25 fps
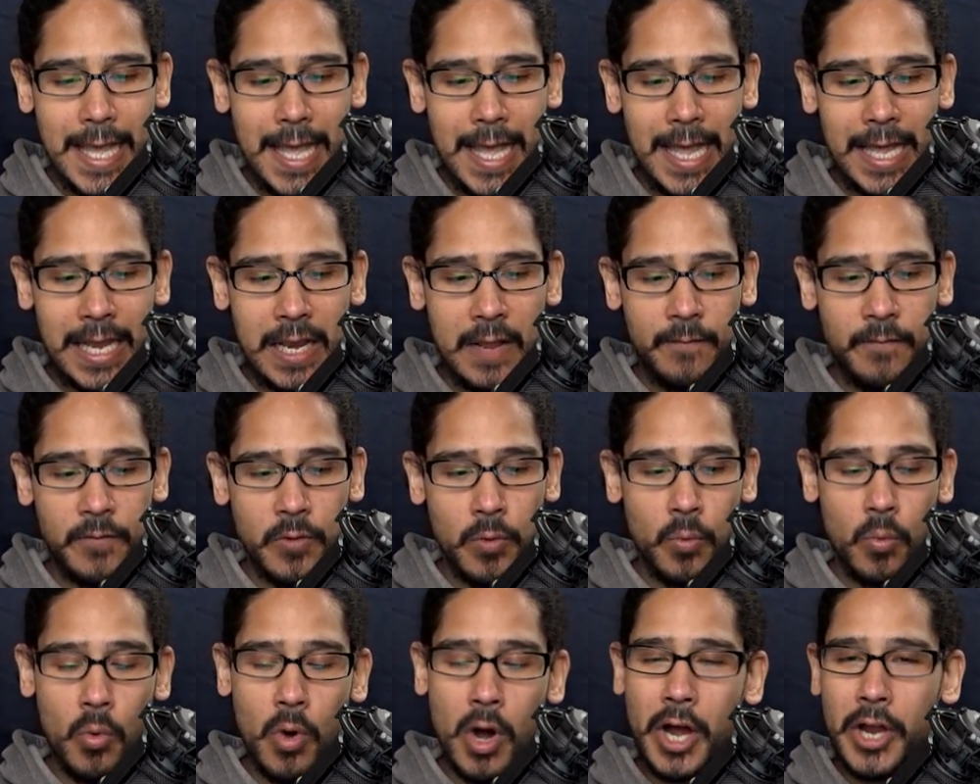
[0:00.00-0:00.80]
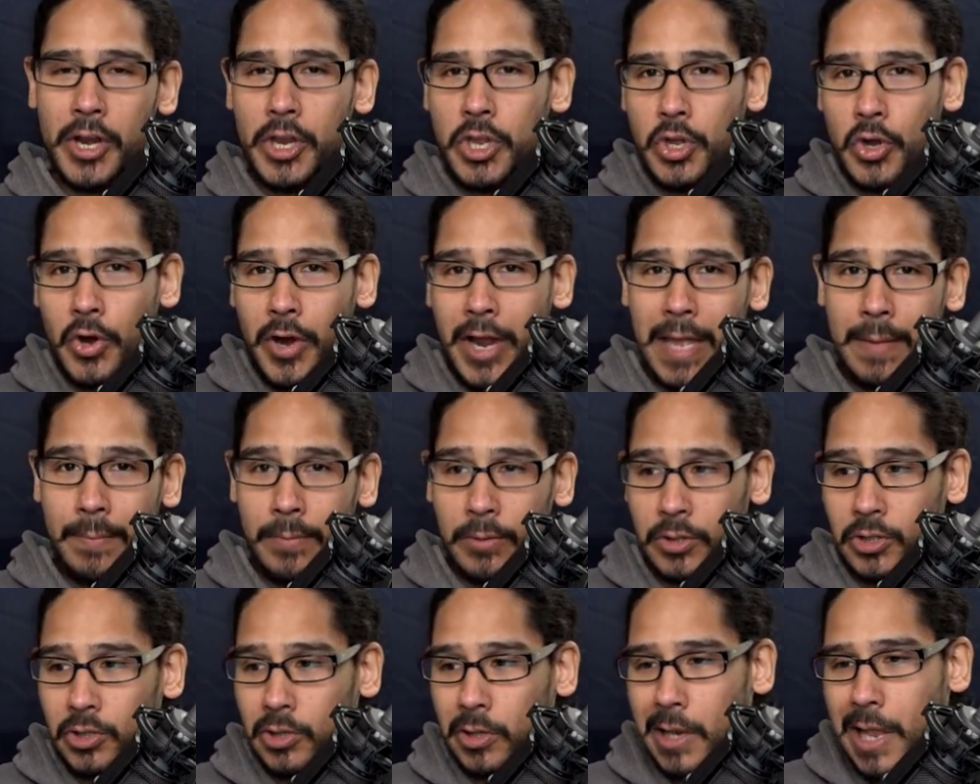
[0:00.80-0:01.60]
And if you want, you're able
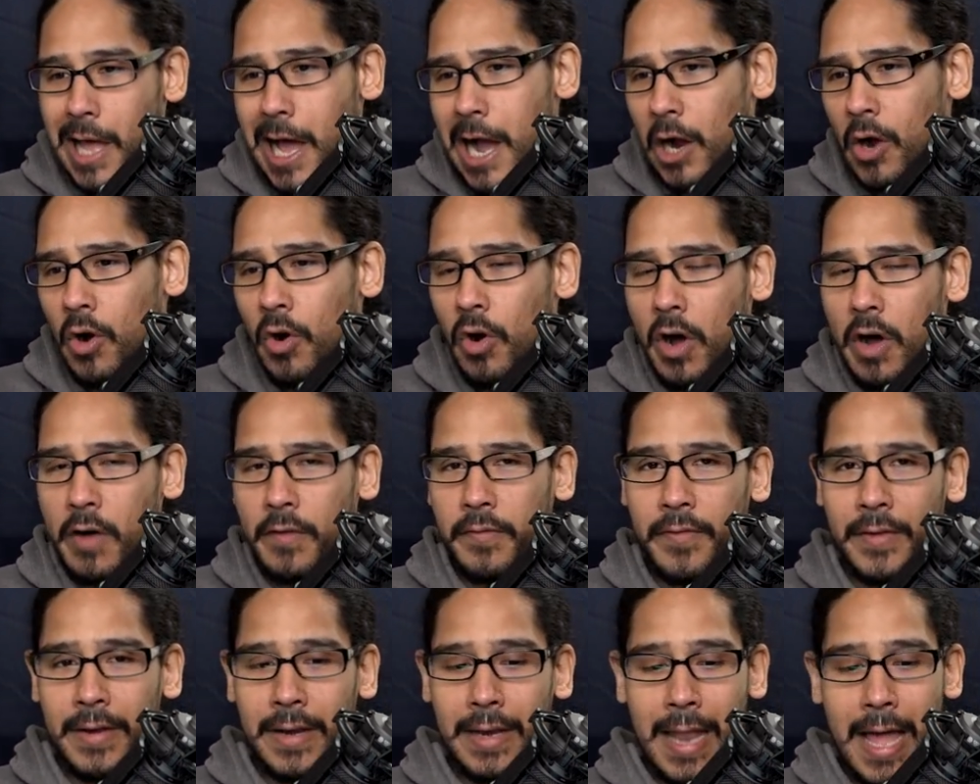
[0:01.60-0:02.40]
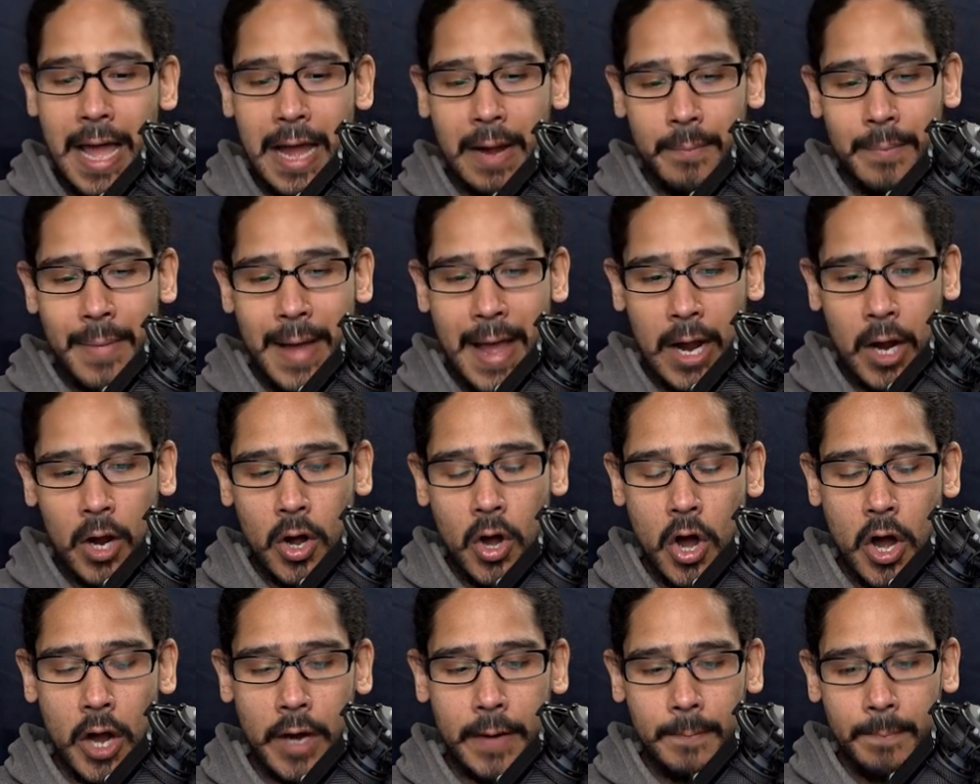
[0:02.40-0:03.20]
to log off and log back
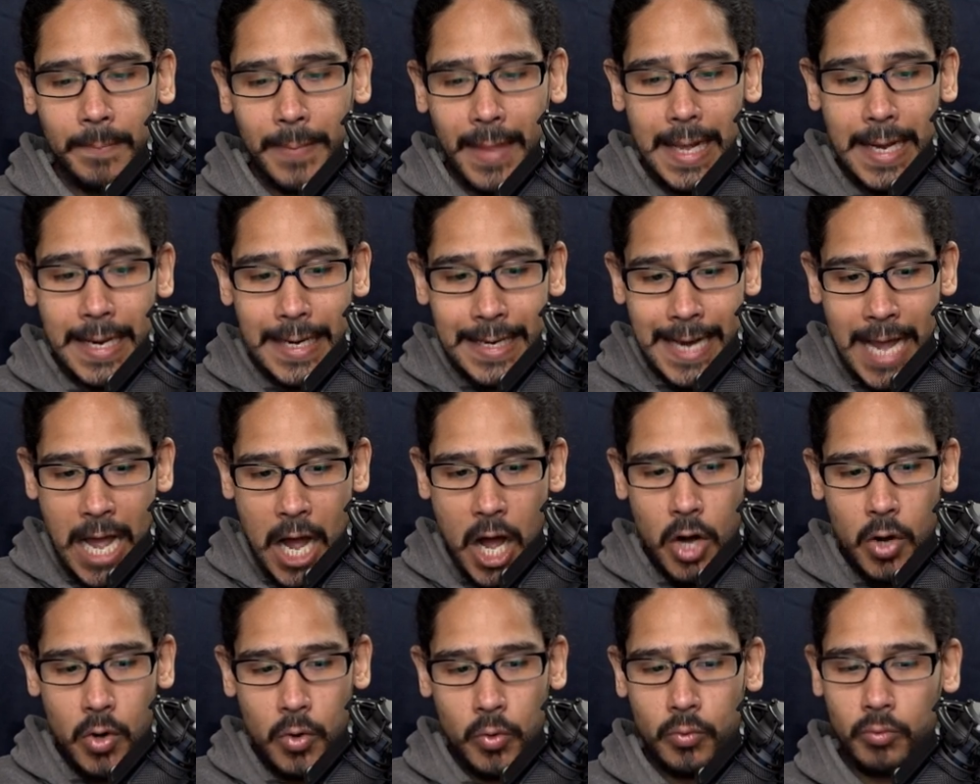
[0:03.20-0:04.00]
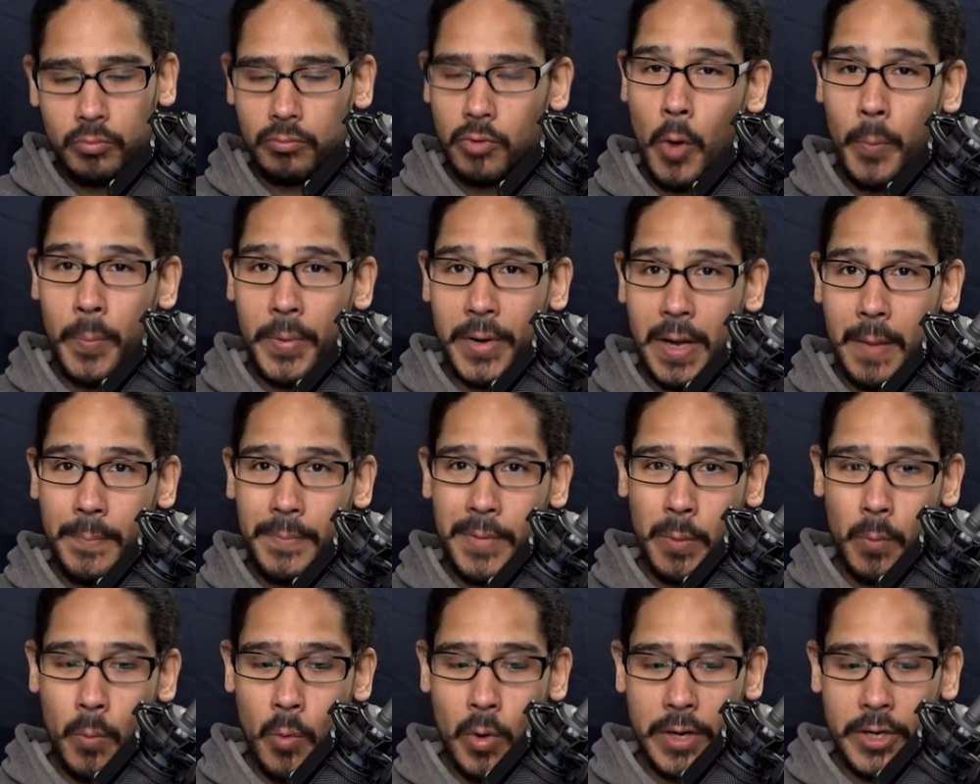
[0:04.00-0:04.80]
on. Now, open up
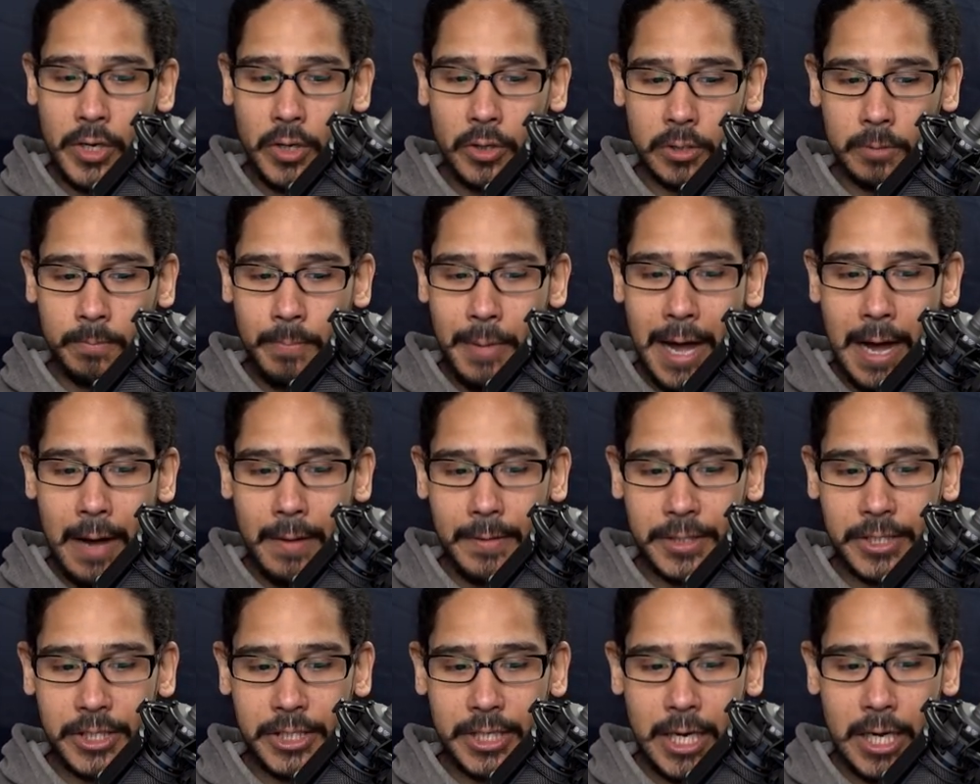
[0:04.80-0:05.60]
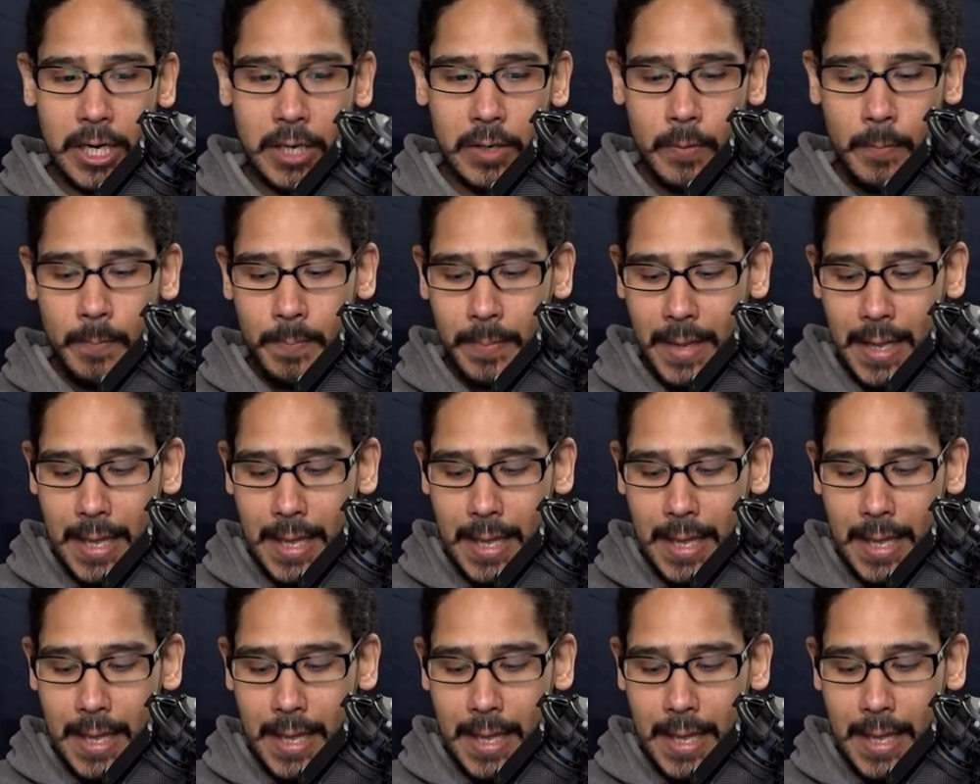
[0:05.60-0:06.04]
your Windows PowerShell.